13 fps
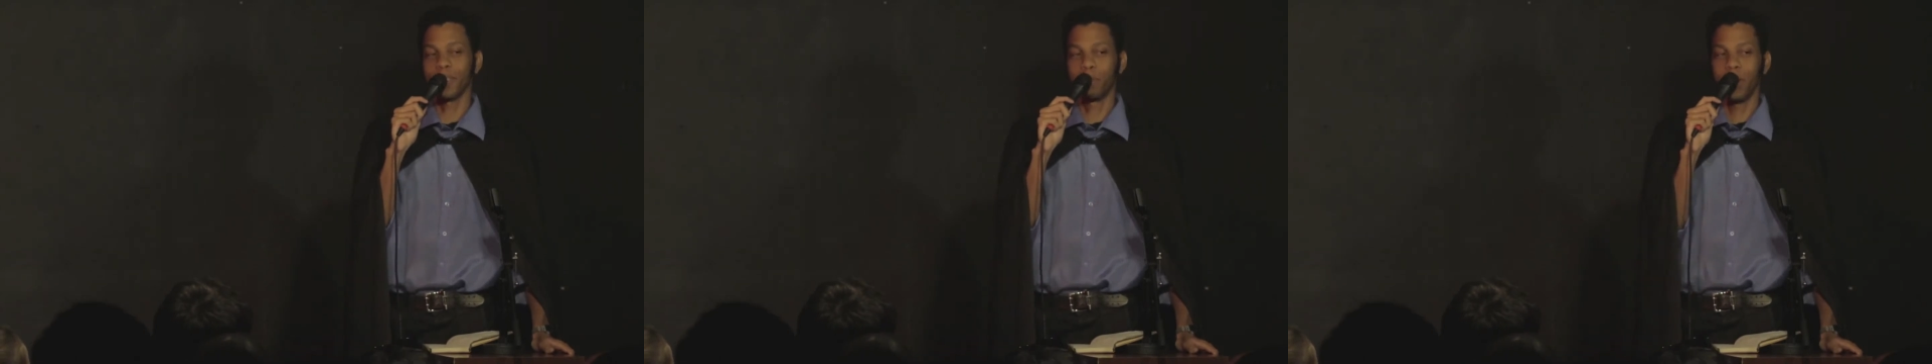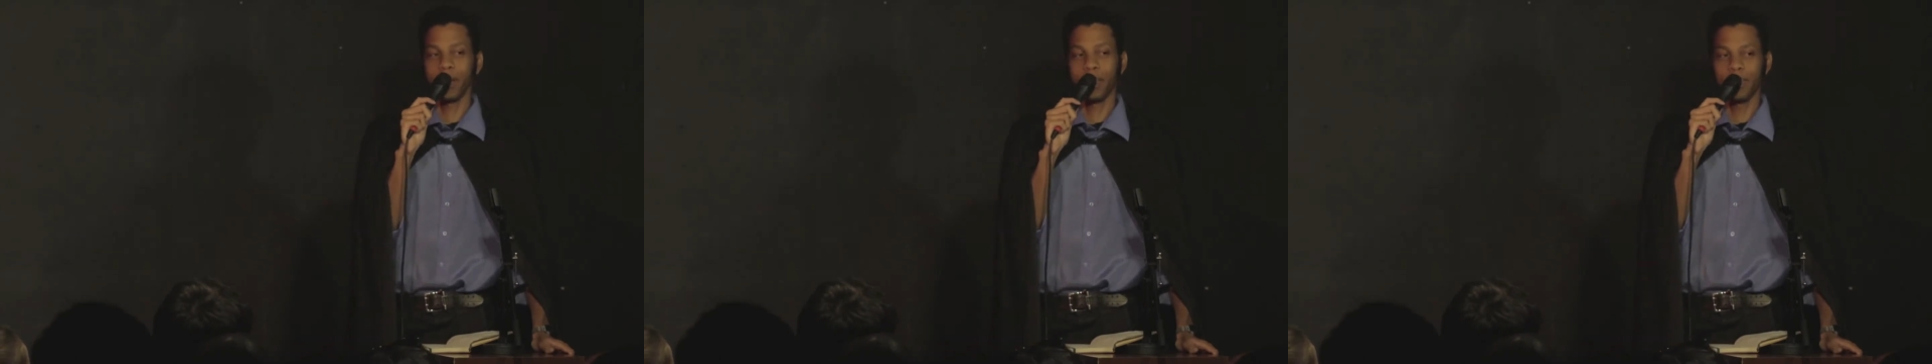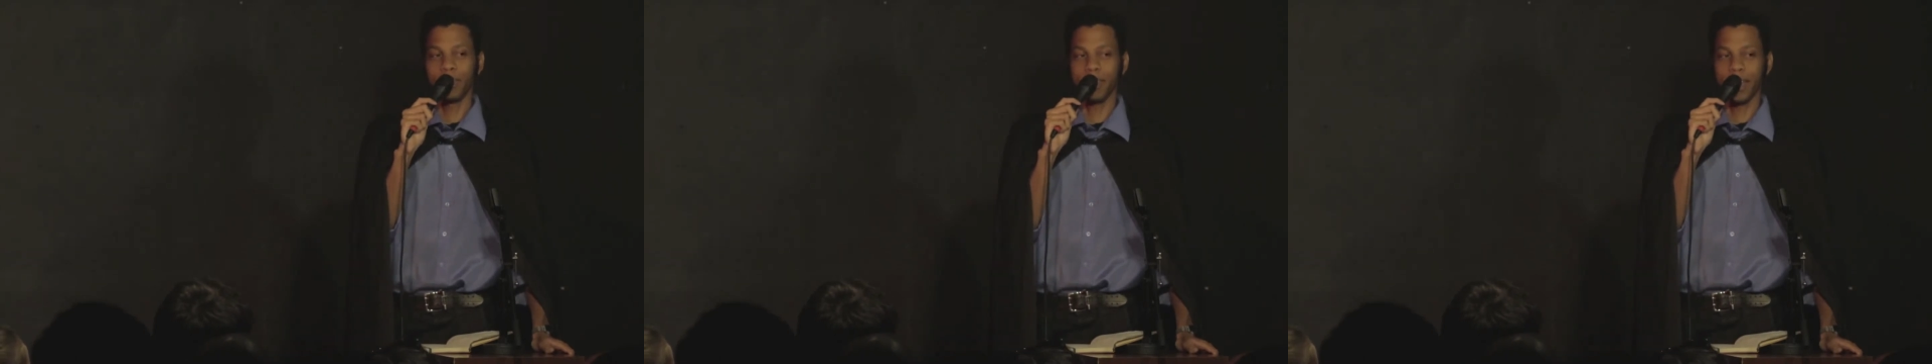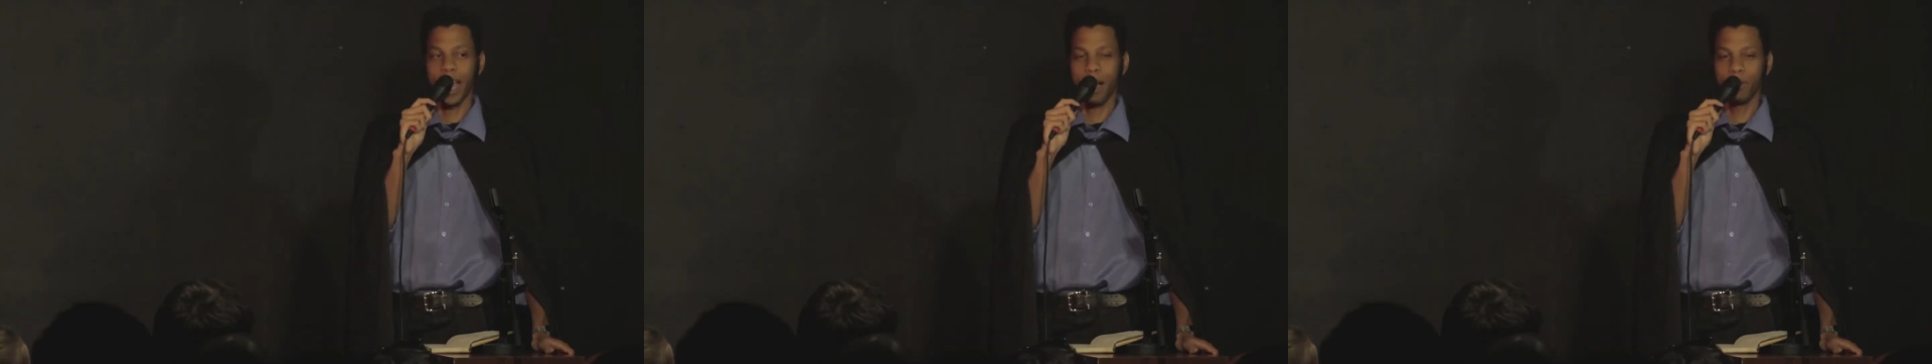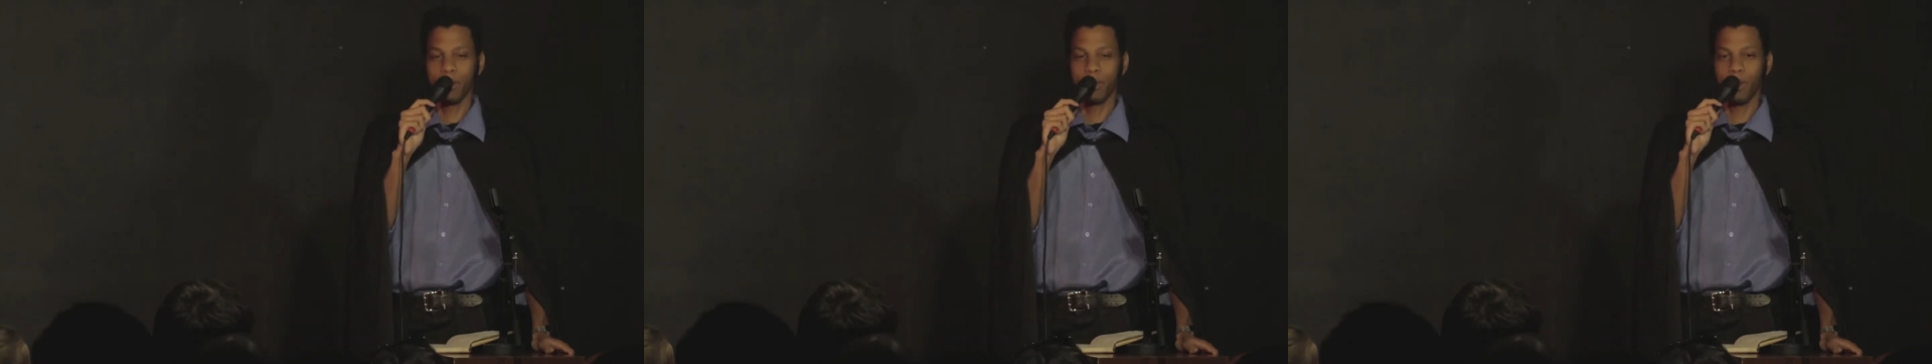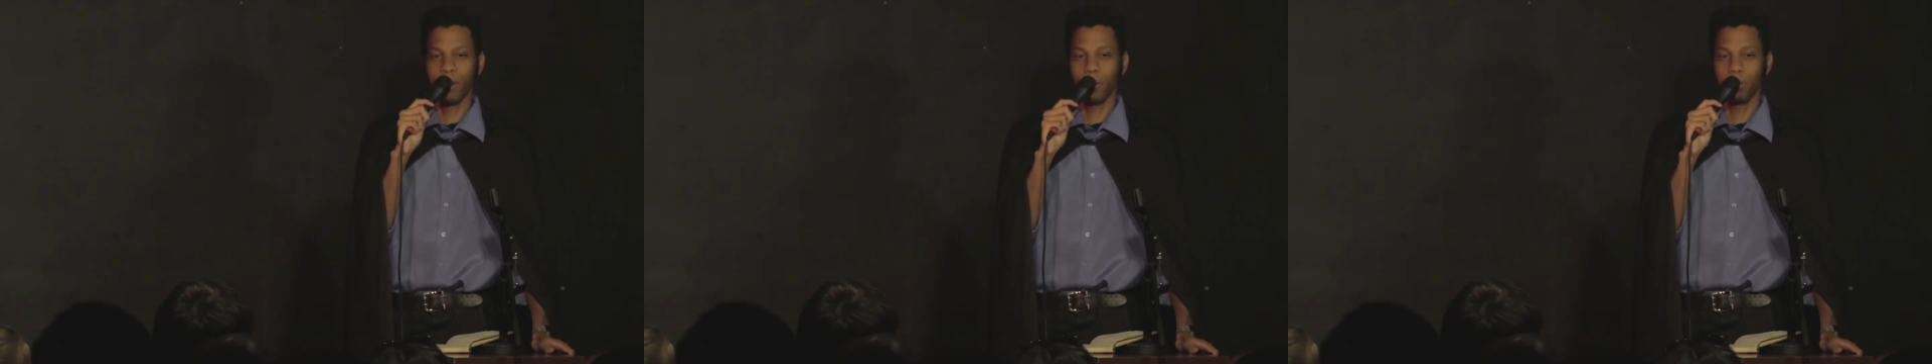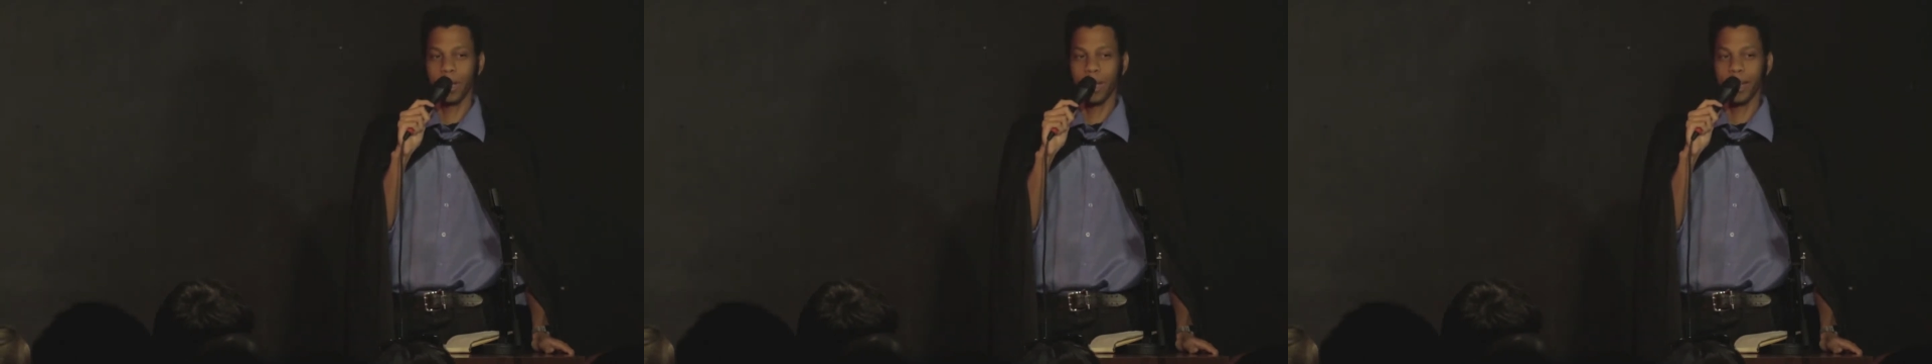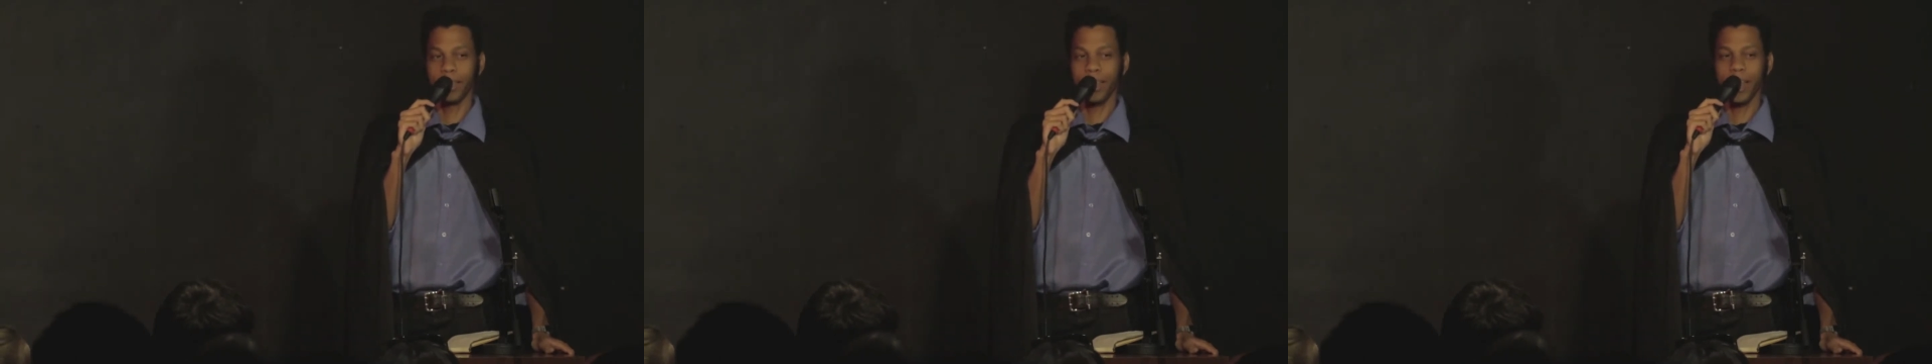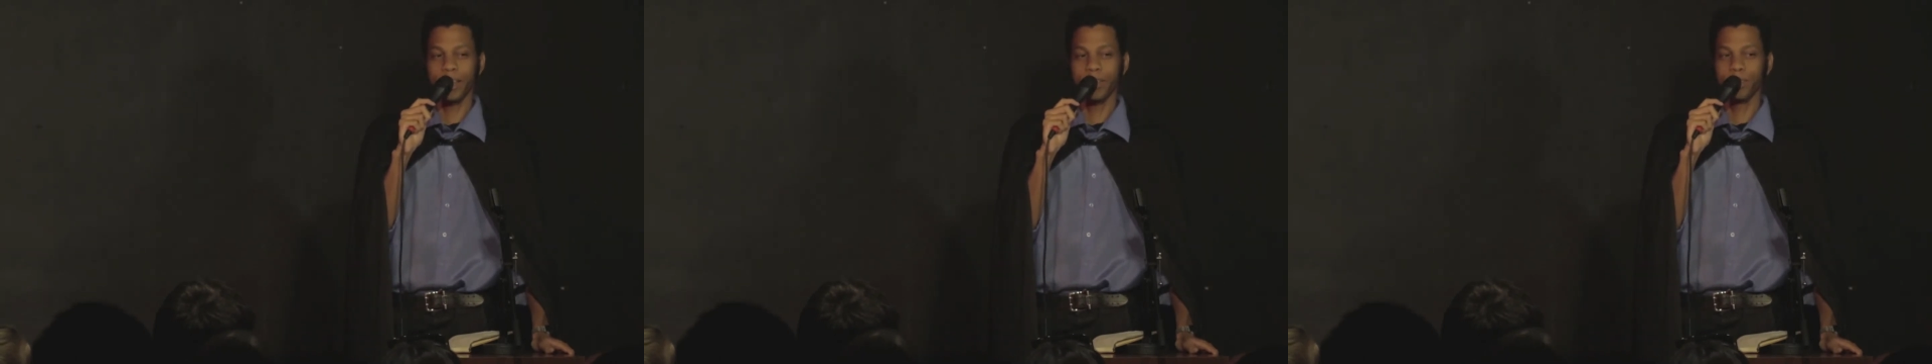as buckets and now he's gold plated.
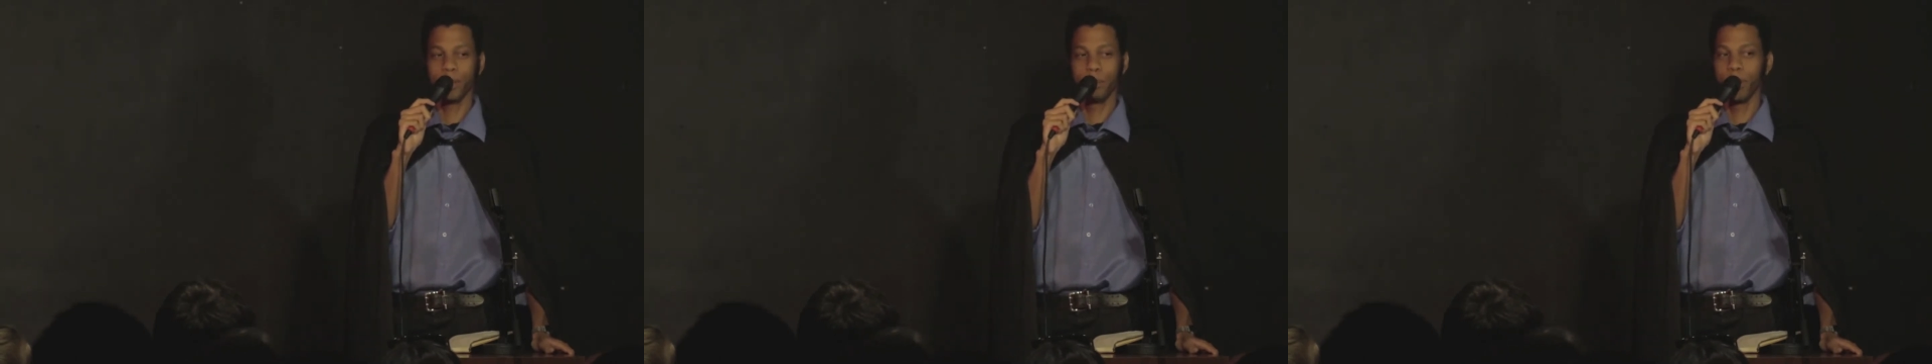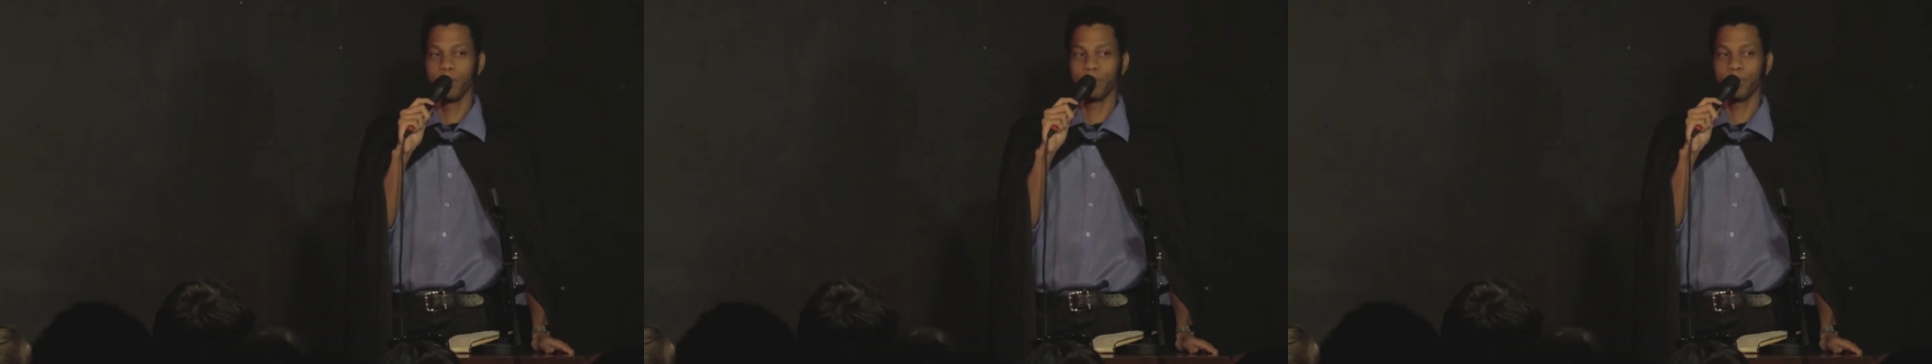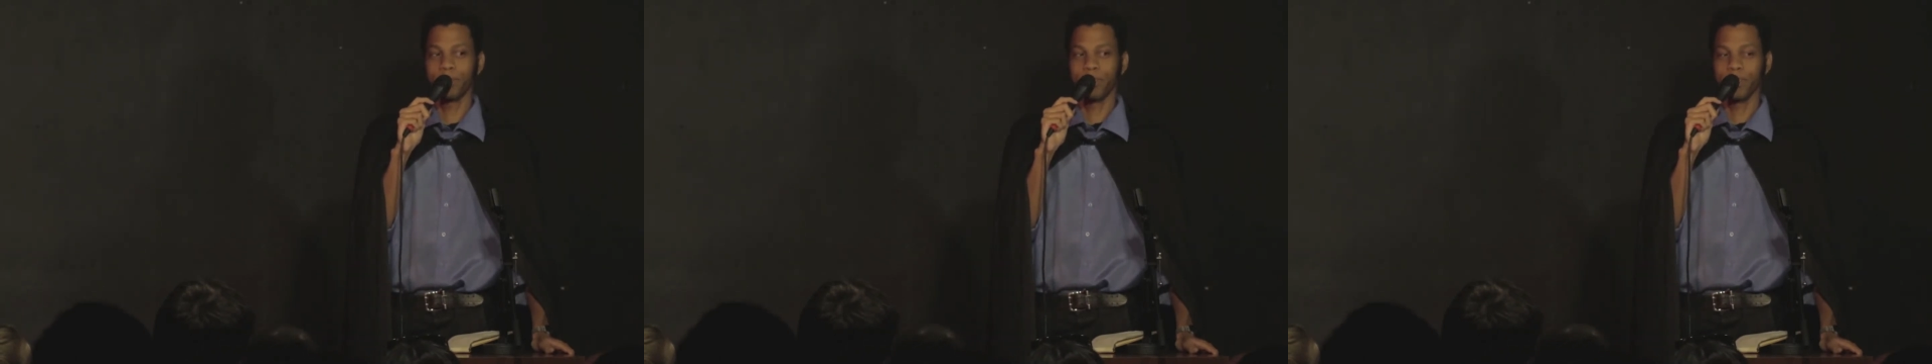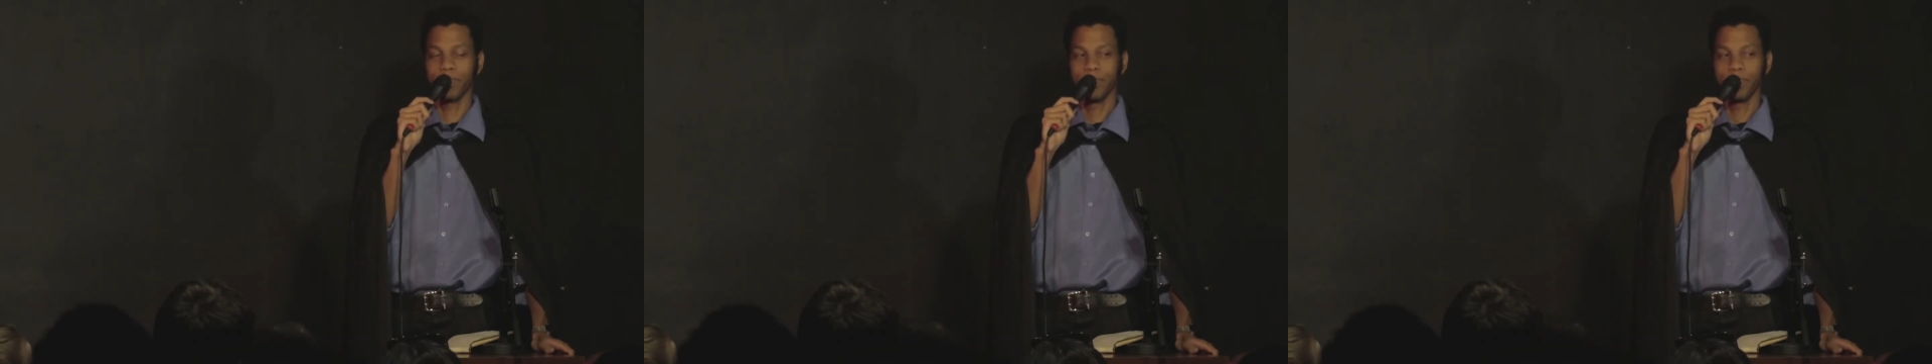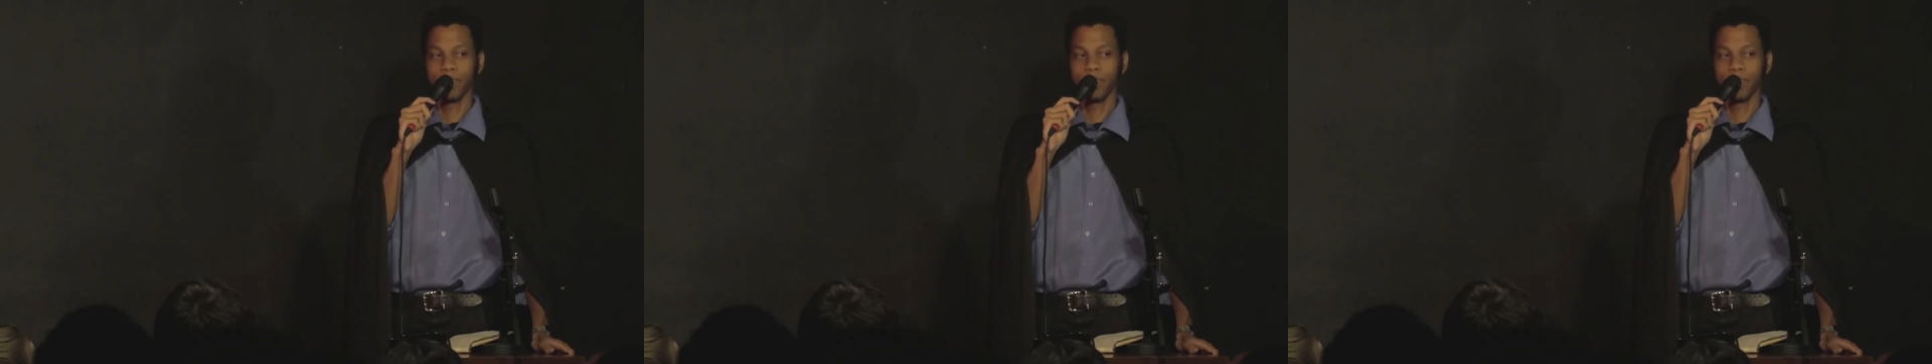That is the most.